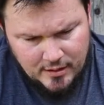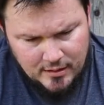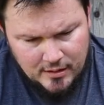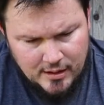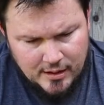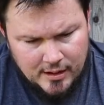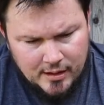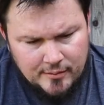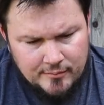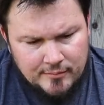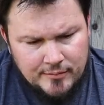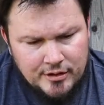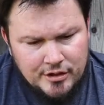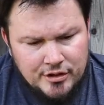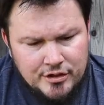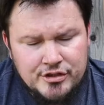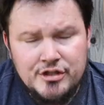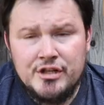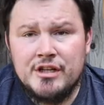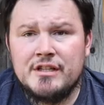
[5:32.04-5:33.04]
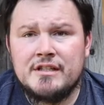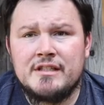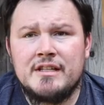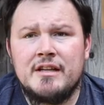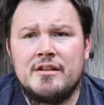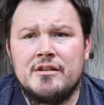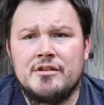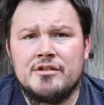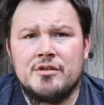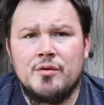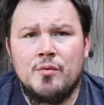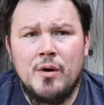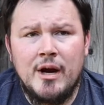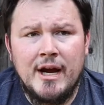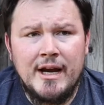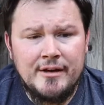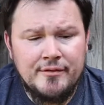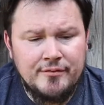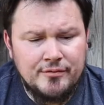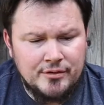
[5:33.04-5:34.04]
um, you know, as you can see, there's a
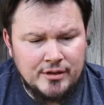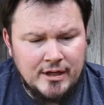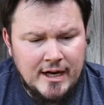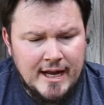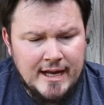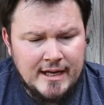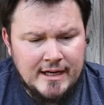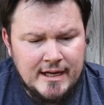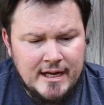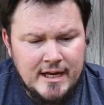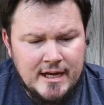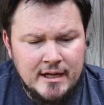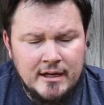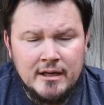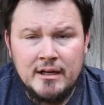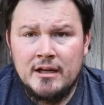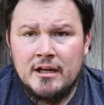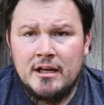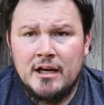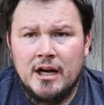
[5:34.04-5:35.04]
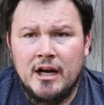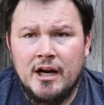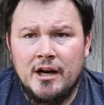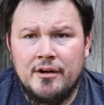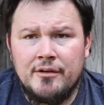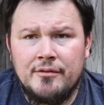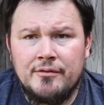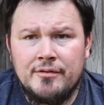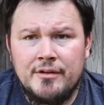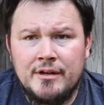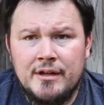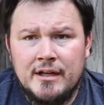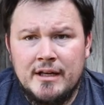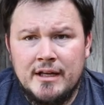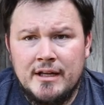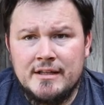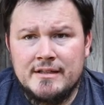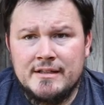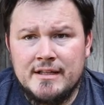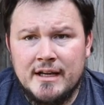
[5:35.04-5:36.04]
wide variety of
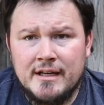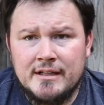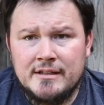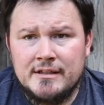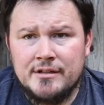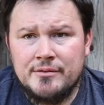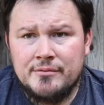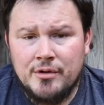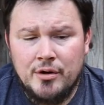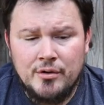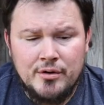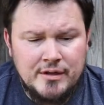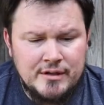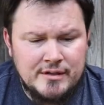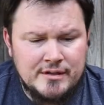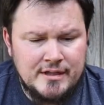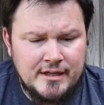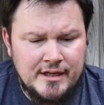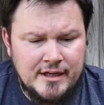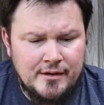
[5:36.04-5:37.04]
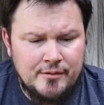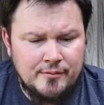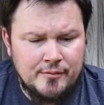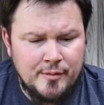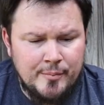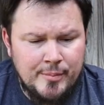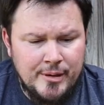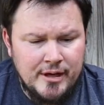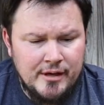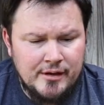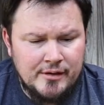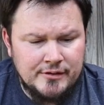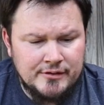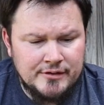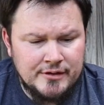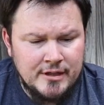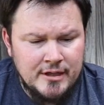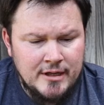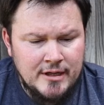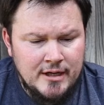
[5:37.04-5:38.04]
insects and rodents that it
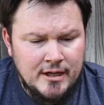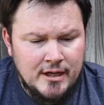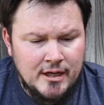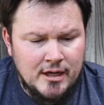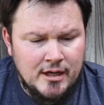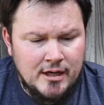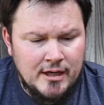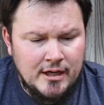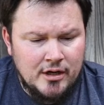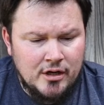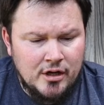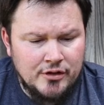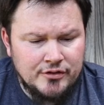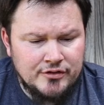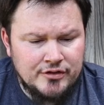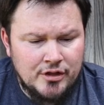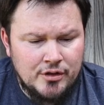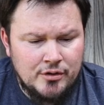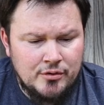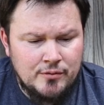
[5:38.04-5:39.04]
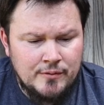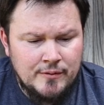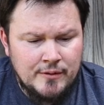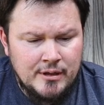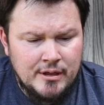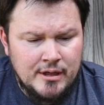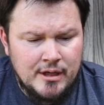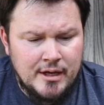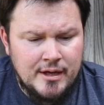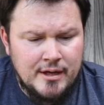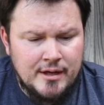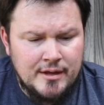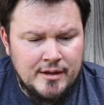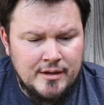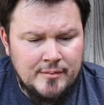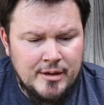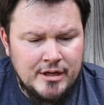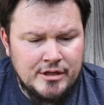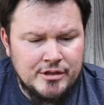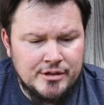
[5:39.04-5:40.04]
repels. Uh, it also, uh, and
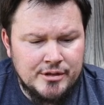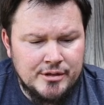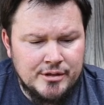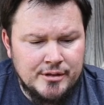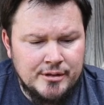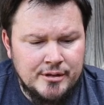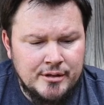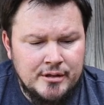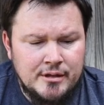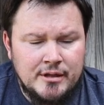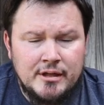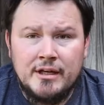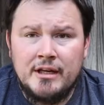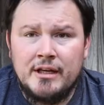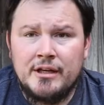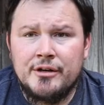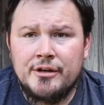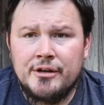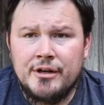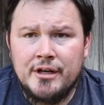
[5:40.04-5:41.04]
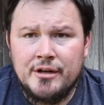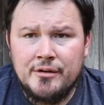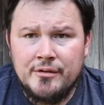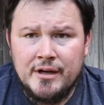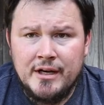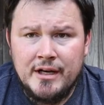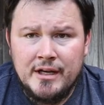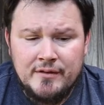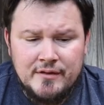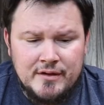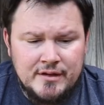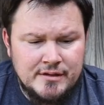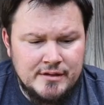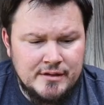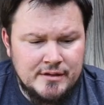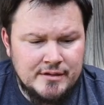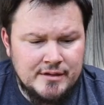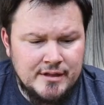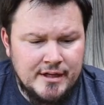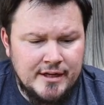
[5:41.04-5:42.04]
the major uh, inert ingredient in this
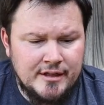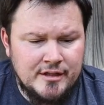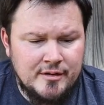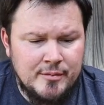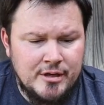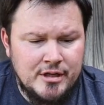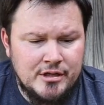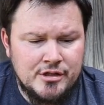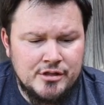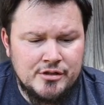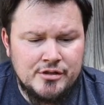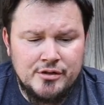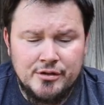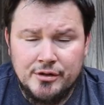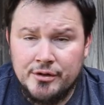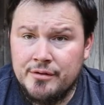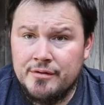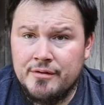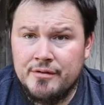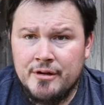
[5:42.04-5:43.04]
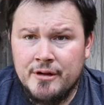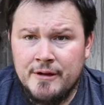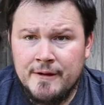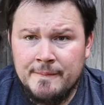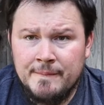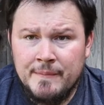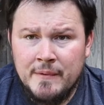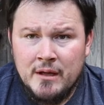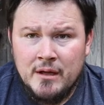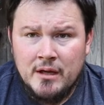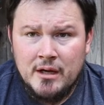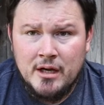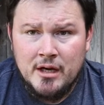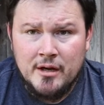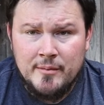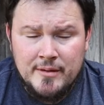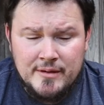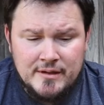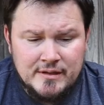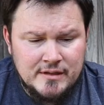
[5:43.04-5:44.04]
is diatomaceous earth,
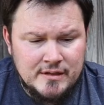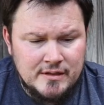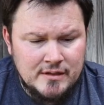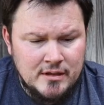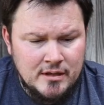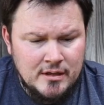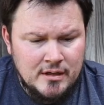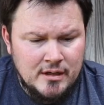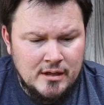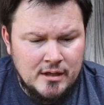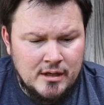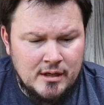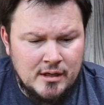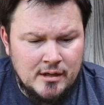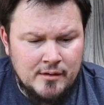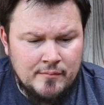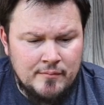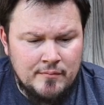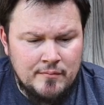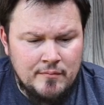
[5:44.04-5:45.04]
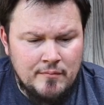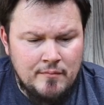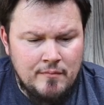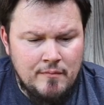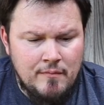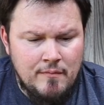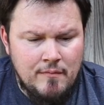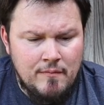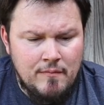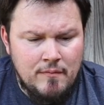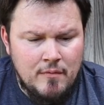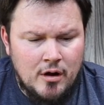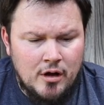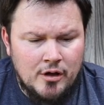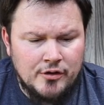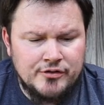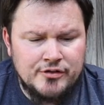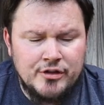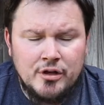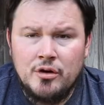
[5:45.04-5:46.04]
um, and this um,
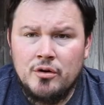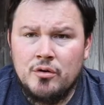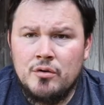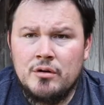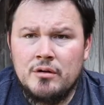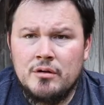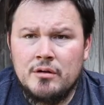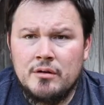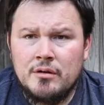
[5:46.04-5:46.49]
also